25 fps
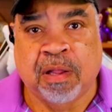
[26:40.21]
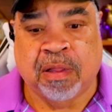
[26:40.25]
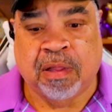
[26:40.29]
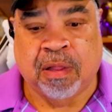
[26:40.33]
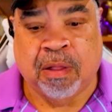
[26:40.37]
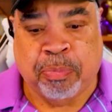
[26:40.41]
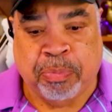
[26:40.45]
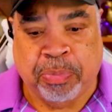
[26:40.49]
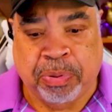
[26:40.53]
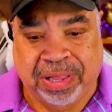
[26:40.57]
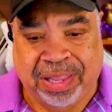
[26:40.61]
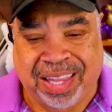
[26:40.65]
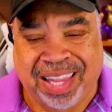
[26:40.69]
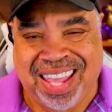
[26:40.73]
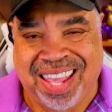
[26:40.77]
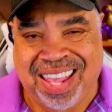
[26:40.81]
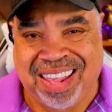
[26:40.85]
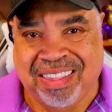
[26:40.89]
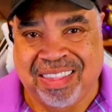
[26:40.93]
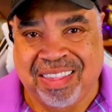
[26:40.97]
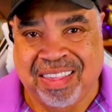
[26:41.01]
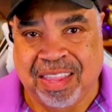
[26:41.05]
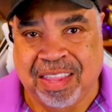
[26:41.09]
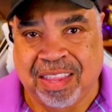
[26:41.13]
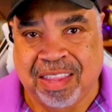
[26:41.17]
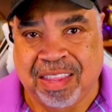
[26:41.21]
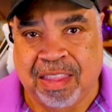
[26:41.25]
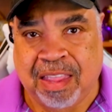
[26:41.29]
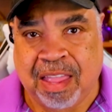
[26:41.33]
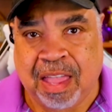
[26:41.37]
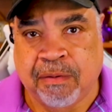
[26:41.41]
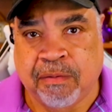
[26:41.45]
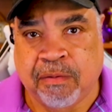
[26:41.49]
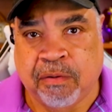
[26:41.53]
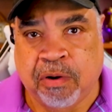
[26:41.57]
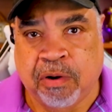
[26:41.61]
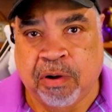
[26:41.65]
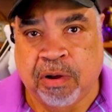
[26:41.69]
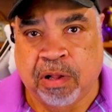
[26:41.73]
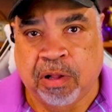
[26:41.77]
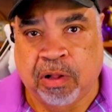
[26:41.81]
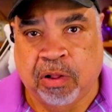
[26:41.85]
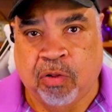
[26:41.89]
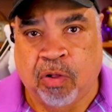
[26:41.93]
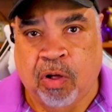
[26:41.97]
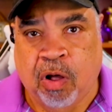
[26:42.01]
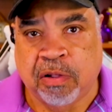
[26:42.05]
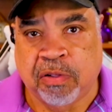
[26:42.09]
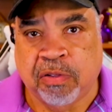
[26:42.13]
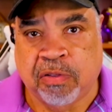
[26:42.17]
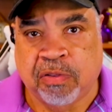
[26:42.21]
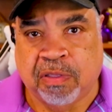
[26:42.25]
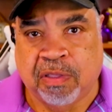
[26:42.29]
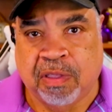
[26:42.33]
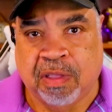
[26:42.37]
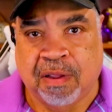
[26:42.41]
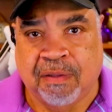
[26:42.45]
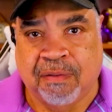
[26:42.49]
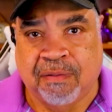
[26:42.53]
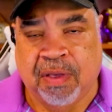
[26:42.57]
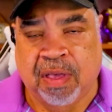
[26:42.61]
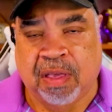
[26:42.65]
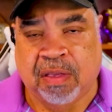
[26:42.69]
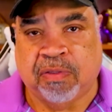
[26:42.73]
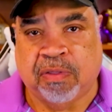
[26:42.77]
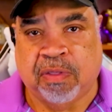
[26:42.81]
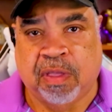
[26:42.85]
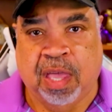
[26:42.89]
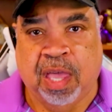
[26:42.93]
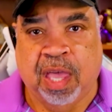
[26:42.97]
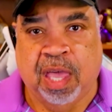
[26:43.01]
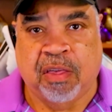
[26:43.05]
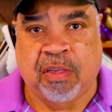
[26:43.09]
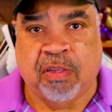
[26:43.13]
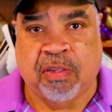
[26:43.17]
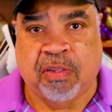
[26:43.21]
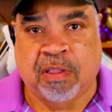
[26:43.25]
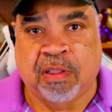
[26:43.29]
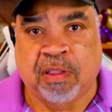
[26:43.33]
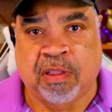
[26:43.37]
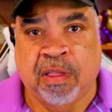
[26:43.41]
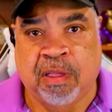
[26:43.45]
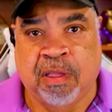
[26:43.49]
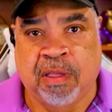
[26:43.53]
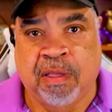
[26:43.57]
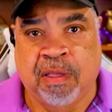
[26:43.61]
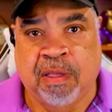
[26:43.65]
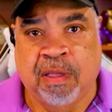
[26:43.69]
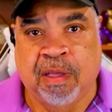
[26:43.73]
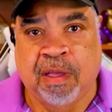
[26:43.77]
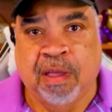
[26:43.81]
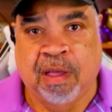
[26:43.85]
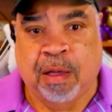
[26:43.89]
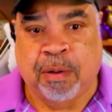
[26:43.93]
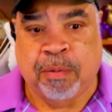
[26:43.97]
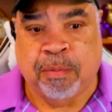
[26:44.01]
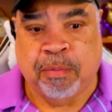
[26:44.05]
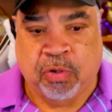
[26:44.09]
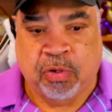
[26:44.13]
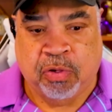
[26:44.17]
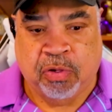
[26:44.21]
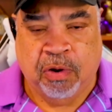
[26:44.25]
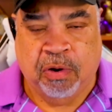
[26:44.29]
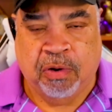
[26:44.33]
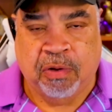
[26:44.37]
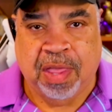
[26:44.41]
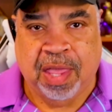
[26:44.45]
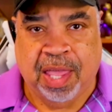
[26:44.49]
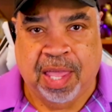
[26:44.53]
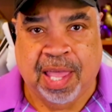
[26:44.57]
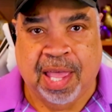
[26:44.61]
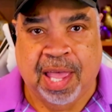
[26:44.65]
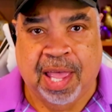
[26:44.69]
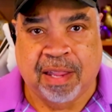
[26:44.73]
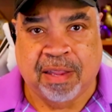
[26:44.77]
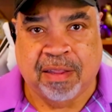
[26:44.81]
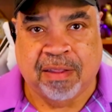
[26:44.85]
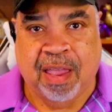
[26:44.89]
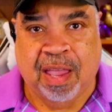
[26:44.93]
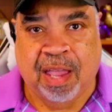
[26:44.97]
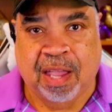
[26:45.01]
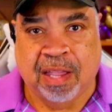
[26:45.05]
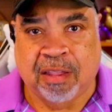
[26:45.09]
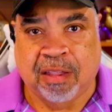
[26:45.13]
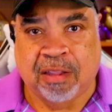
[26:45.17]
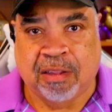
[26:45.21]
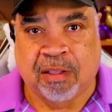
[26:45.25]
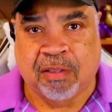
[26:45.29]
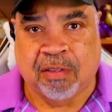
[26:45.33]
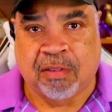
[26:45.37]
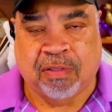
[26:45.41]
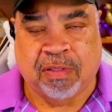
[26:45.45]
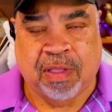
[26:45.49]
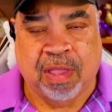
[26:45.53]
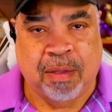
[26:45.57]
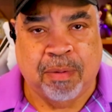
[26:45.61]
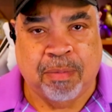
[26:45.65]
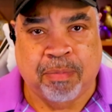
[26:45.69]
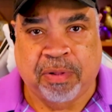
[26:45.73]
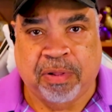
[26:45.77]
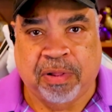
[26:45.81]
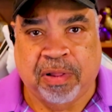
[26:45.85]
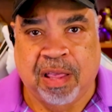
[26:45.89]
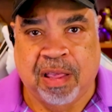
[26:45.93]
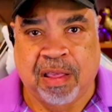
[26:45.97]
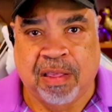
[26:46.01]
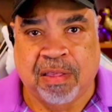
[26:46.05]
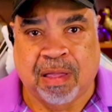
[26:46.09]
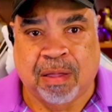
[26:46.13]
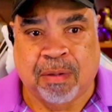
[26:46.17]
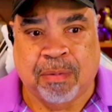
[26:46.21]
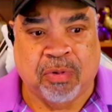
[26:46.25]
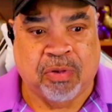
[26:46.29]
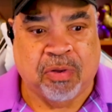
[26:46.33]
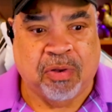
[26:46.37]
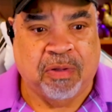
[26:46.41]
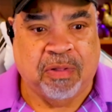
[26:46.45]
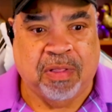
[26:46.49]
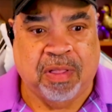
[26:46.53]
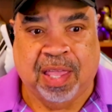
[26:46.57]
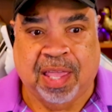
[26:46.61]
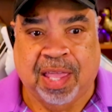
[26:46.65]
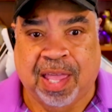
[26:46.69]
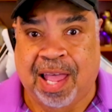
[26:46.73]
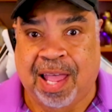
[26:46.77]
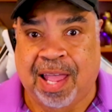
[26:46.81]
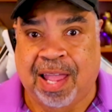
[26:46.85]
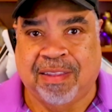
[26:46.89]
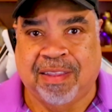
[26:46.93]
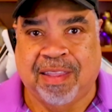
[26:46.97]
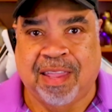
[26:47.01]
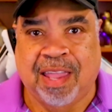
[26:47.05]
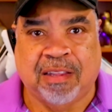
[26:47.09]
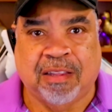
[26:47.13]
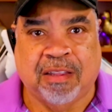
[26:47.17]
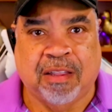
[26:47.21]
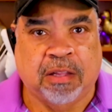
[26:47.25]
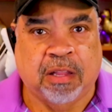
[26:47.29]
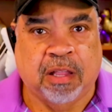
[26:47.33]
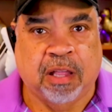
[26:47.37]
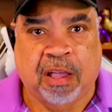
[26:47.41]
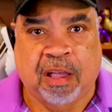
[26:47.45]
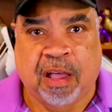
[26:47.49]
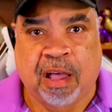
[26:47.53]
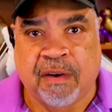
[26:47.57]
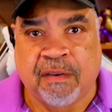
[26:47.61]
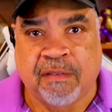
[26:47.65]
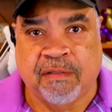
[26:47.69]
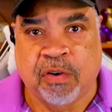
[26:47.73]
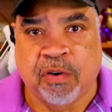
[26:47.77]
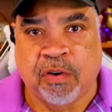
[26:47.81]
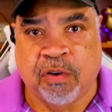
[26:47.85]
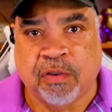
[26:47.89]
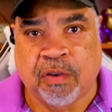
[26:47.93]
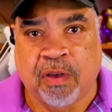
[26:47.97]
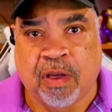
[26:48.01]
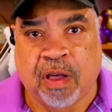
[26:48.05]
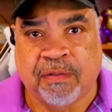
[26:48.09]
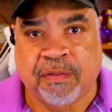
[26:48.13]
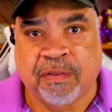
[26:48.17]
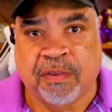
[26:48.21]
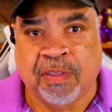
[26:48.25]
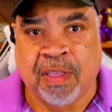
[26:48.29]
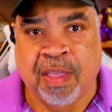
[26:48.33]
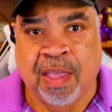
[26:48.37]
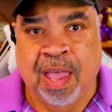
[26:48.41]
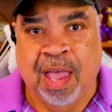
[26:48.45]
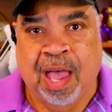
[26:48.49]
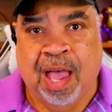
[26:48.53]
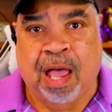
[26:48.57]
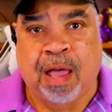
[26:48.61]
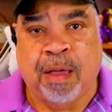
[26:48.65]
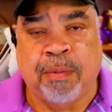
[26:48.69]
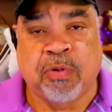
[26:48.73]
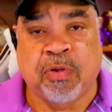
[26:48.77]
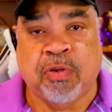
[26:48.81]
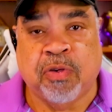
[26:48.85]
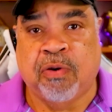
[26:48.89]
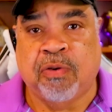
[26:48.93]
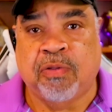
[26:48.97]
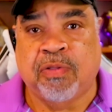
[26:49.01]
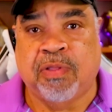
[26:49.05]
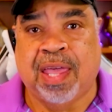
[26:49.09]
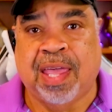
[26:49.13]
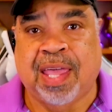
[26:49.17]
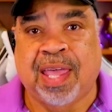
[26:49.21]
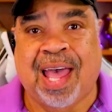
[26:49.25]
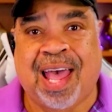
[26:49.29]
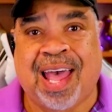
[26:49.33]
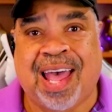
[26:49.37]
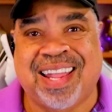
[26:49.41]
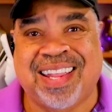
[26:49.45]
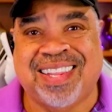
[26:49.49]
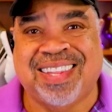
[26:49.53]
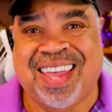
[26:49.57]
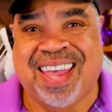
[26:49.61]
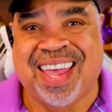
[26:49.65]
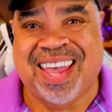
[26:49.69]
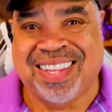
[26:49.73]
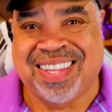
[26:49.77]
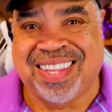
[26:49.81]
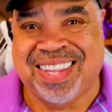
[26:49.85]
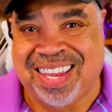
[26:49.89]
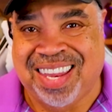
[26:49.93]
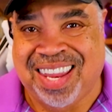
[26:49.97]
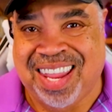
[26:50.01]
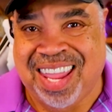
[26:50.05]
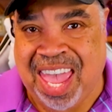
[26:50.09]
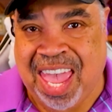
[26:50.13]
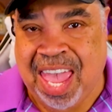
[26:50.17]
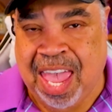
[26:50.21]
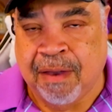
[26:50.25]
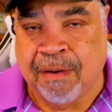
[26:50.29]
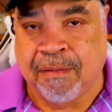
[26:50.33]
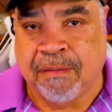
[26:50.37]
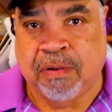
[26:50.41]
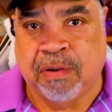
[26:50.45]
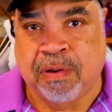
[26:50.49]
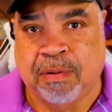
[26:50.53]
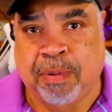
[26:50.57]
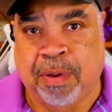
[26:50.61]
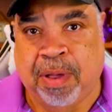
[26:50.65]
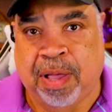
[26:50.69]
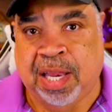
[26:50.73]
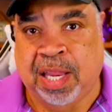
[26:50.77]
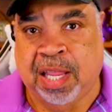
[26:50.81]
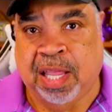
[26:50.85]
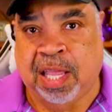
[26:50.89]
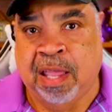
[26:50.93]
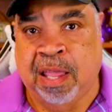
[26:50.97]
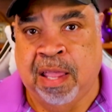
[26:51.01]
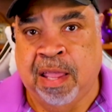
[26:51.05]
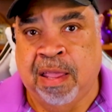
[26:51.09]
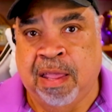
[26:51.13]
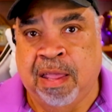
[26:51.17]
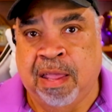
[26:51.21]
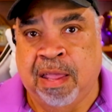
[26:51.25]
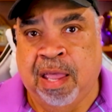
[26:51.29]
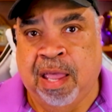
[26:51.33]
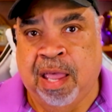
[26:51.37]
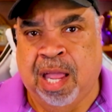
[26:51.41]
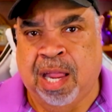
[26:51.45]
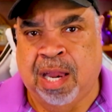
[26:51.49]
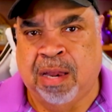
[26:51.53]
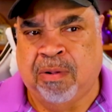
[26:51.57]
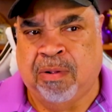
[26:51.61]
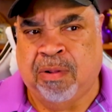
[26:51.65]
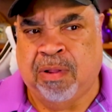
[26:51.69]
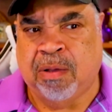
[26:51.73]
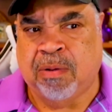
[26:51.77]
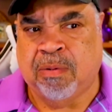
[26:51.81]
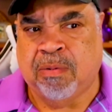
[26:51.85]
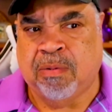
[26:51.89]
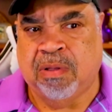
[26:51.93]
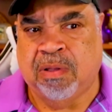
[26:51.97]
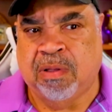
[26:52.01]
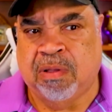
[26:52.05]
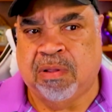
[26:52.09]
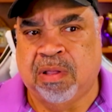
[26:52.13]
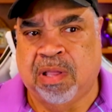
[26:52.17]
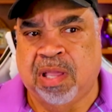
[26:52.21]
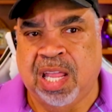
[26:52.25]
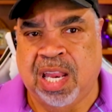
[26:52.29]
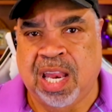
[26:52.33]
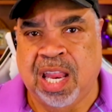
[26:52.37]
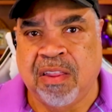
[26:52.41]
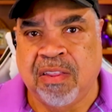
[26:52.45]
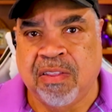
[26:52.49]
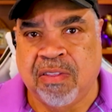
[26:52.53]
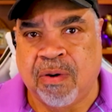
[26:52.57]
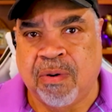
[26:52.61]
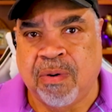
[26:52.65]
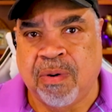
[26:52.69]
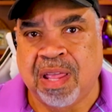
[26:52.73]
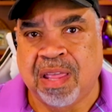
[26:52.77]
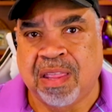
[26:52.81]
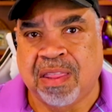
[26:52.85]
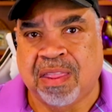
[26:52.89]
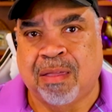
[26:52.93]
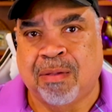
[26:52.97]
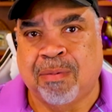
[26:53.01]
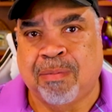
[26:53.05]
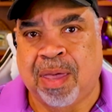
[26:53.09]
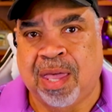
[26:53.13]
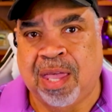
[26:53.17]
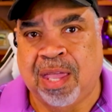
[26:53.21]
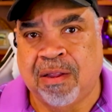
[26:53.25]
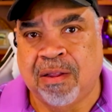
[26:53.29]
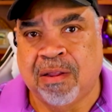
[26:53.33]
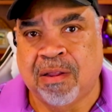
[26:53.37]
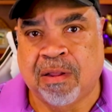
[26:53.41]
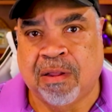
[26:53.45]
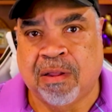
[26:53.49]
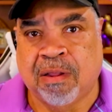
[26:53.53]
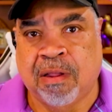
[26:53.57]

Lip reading: The police never launched an investigation. I'm sure they contacted the state police. I'm sure they contacted the governor's office. I'm sure they contacted everybody. And they're like, well, he didn't do anything, man.